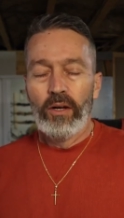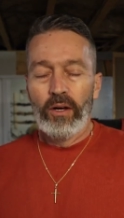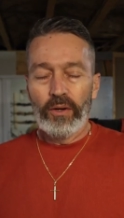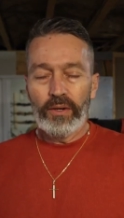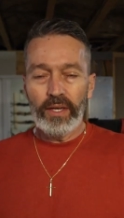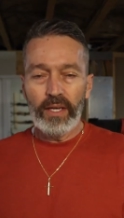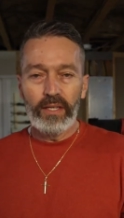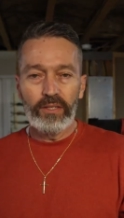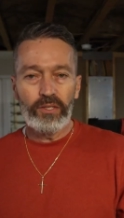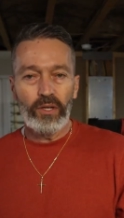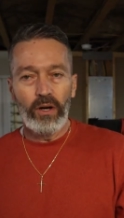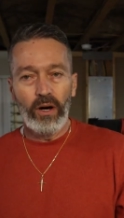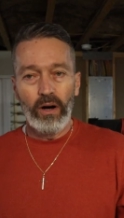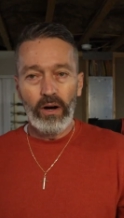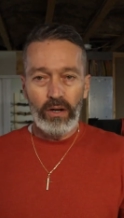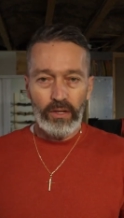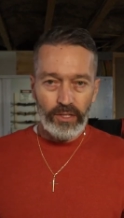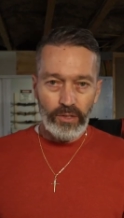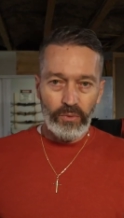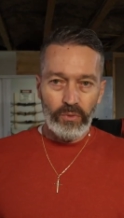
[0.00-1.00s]
Okay, so
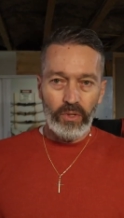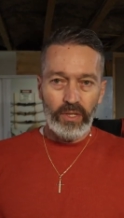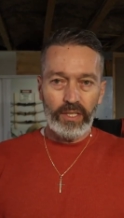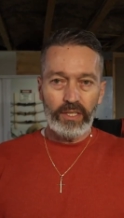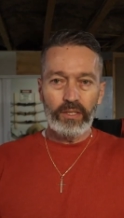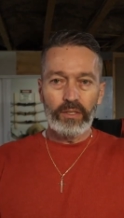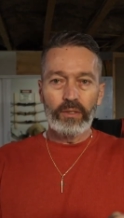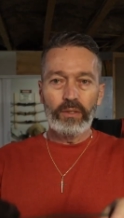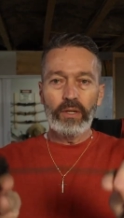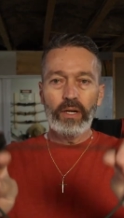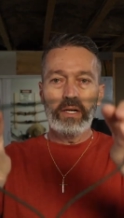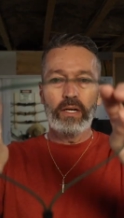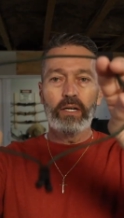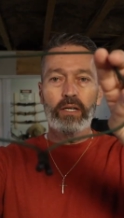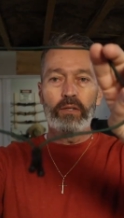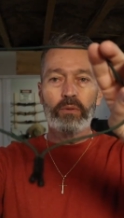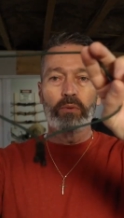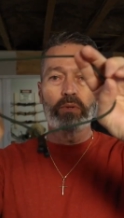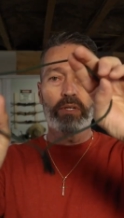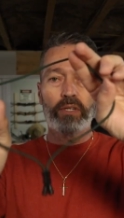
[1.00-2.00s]
all you want to do,
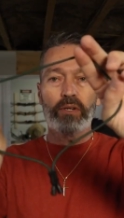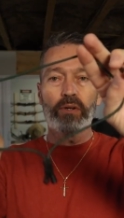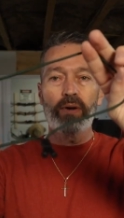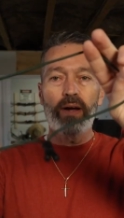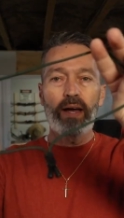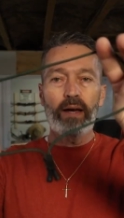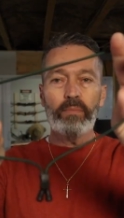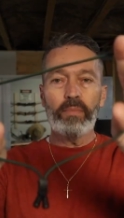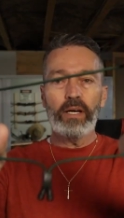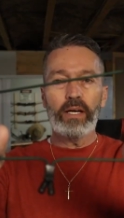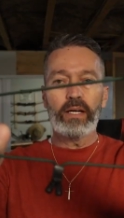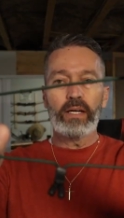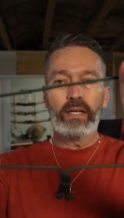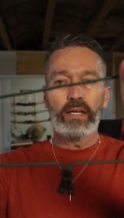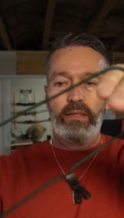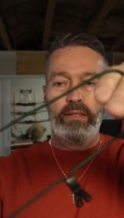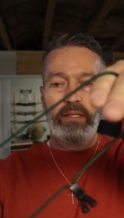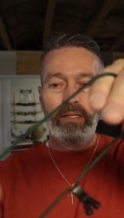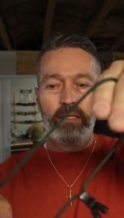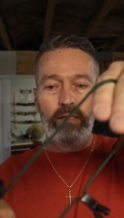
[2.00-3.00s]
you want to grab
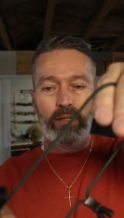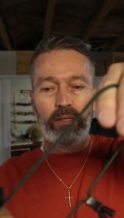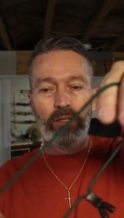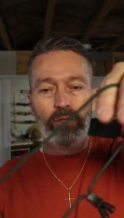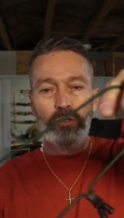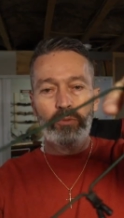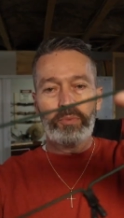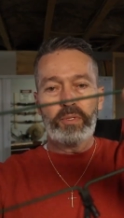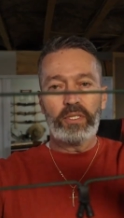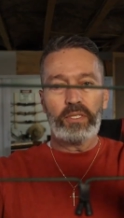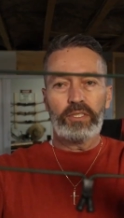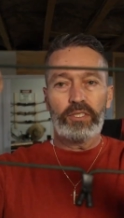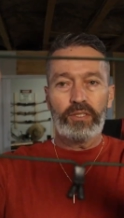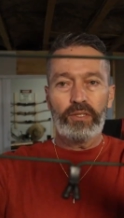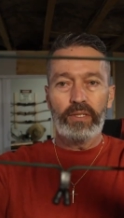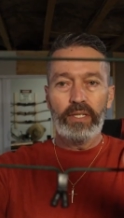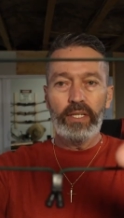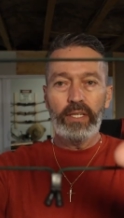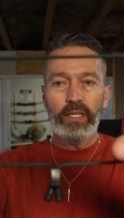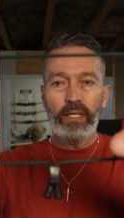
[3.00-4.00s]
the looped
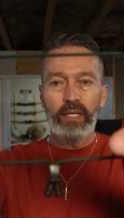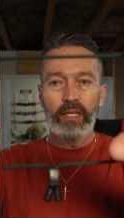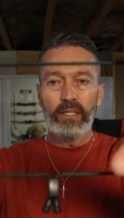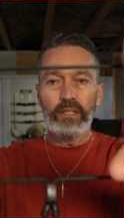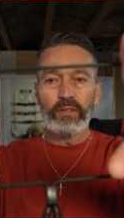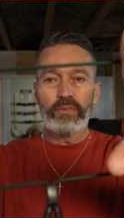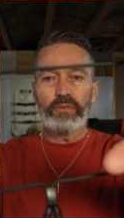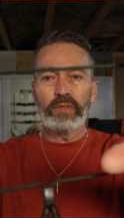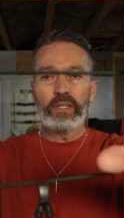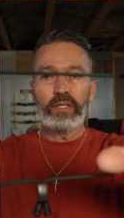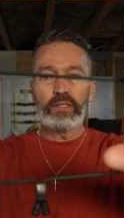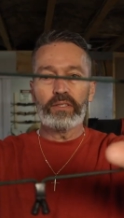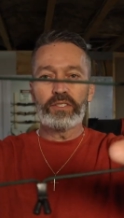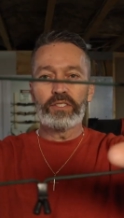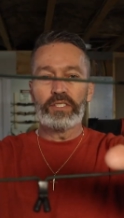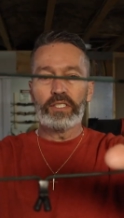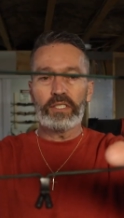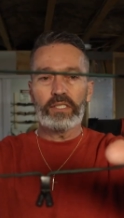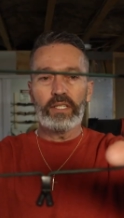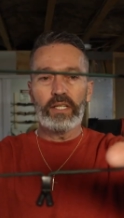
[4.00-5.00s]
string in your fingers
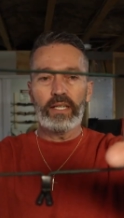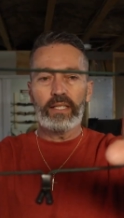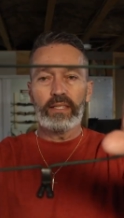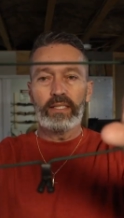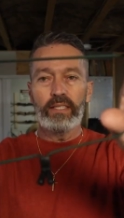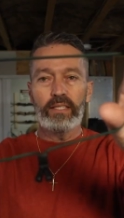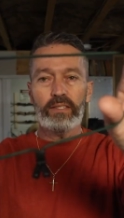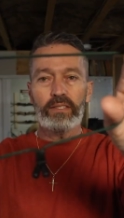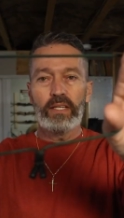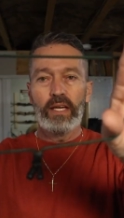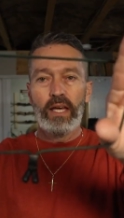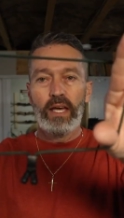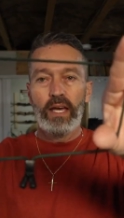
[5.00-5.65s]
just like this,